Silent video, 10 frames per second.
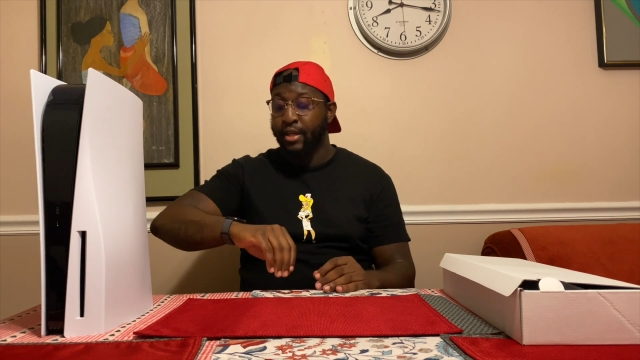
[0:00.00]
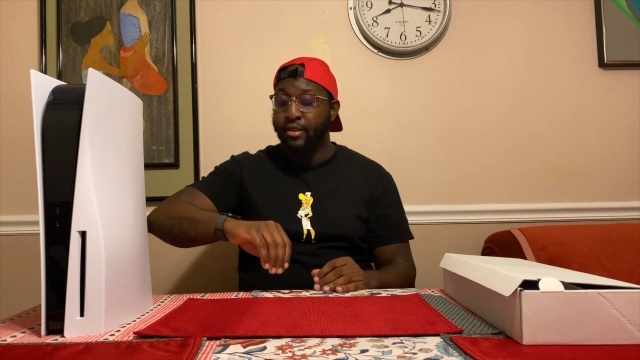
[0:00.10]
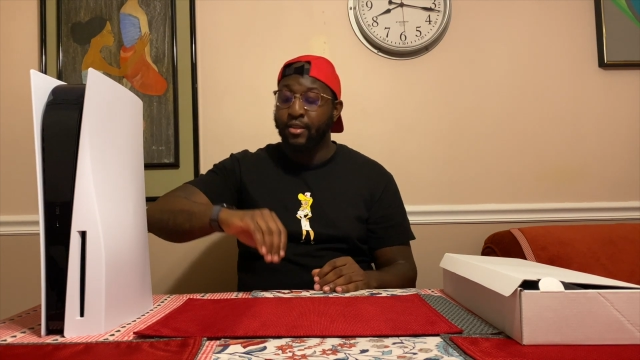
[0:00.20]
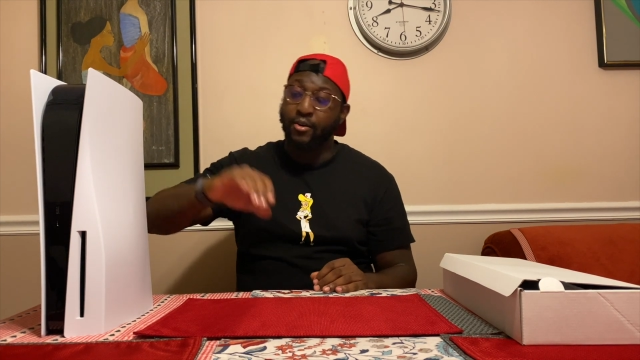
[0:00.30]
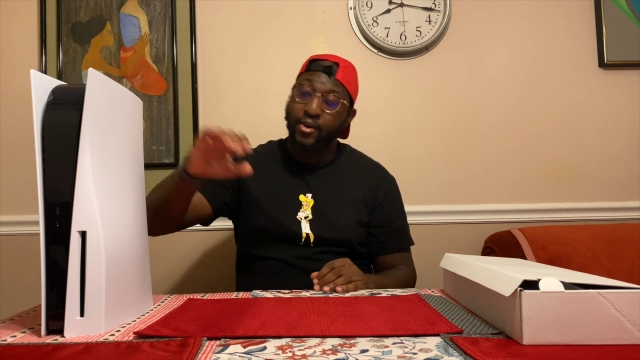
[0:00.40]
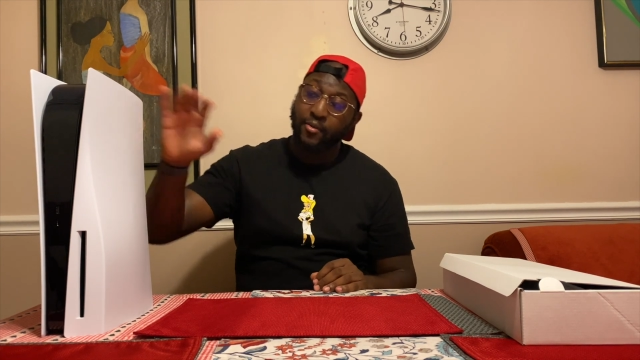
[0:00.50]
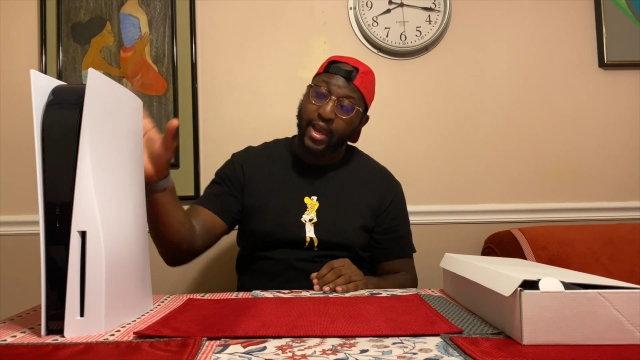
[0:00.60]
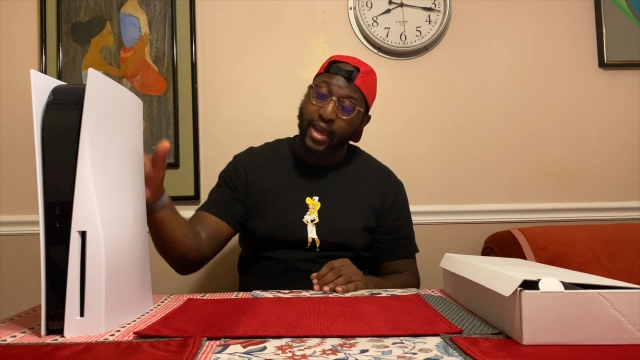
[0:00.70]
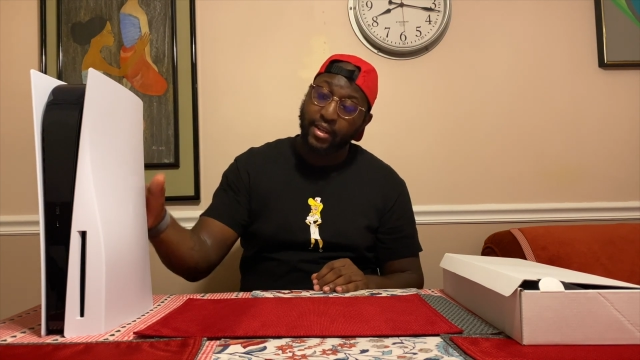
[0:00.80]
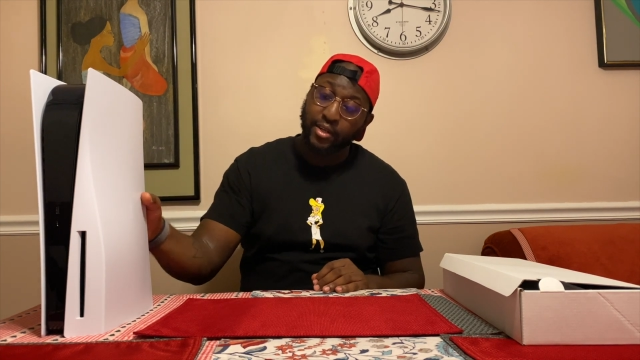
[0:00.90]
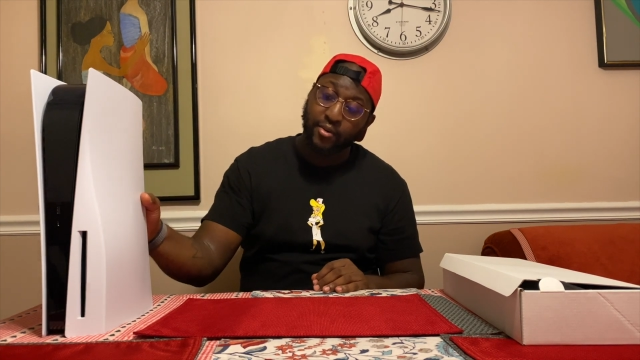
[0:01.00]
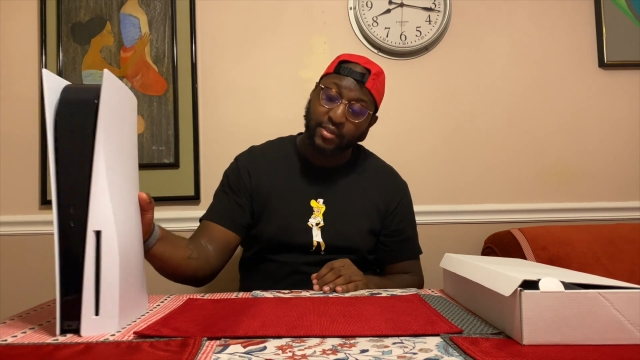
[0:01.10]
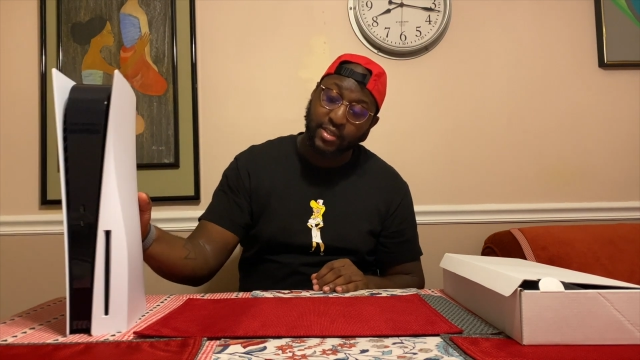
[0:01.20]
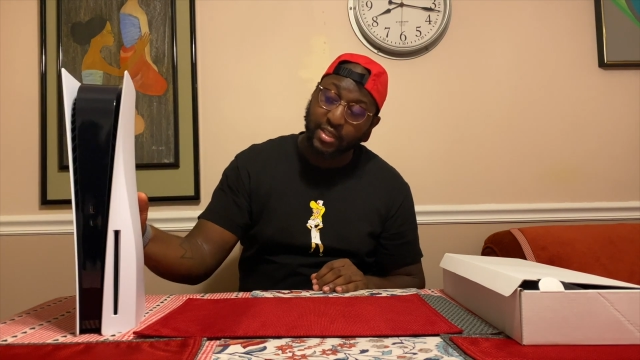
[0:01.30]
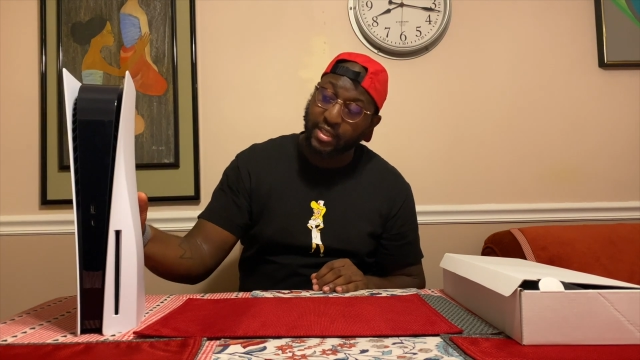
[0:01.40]
They'll go ahead and go
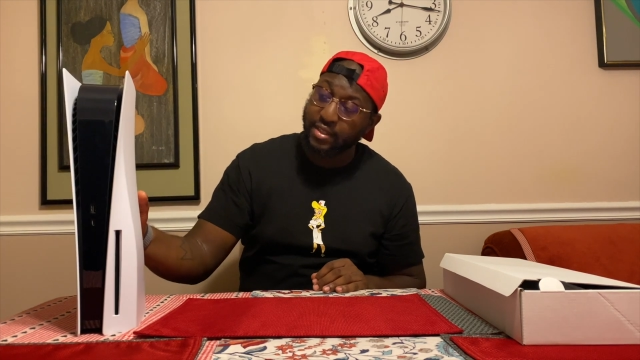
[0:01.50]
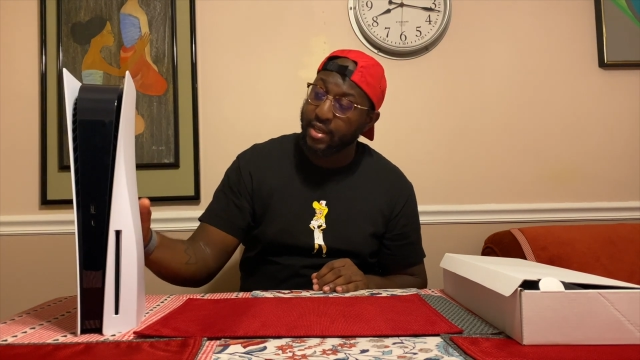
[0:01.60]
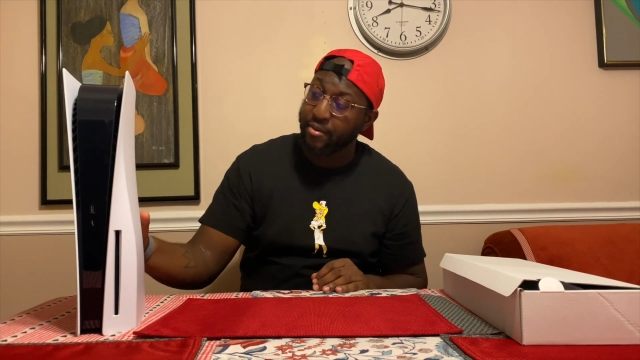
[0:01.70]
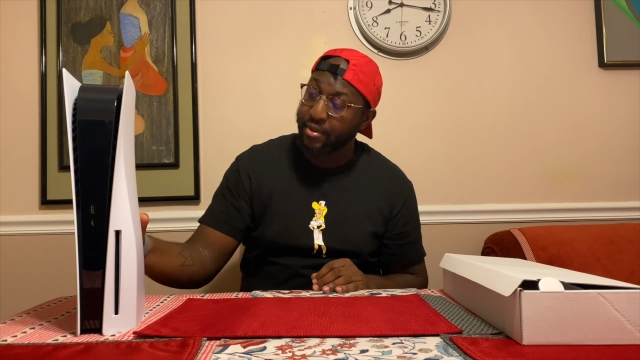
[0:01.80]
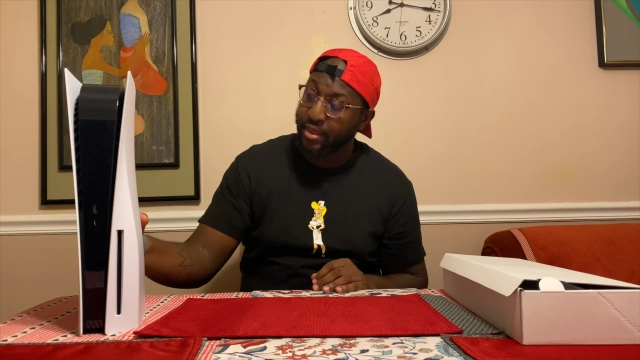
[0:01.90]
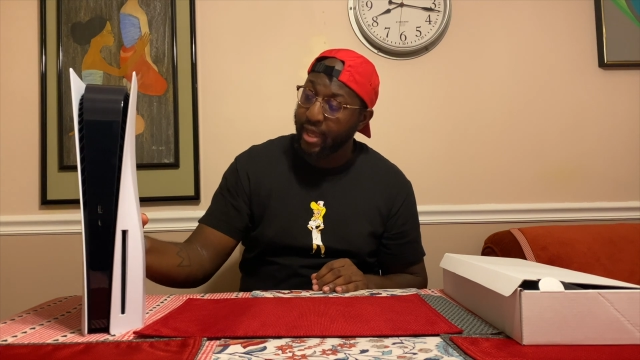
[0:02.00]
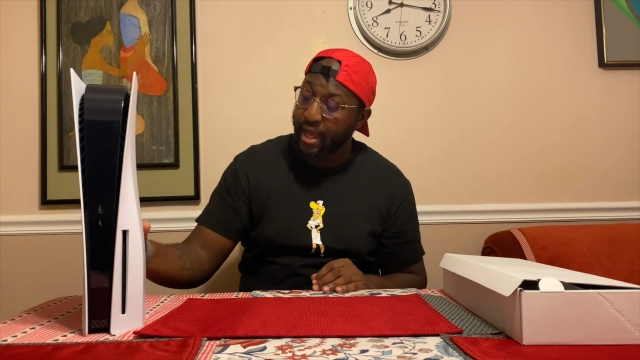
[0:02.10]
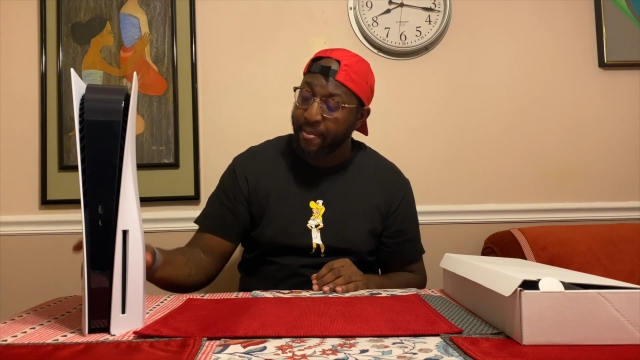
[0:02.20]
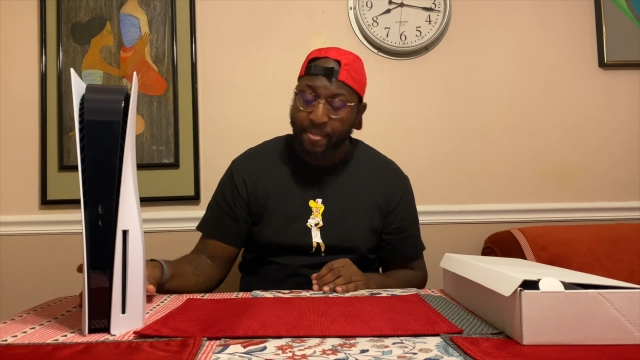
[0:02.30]
into detail with that.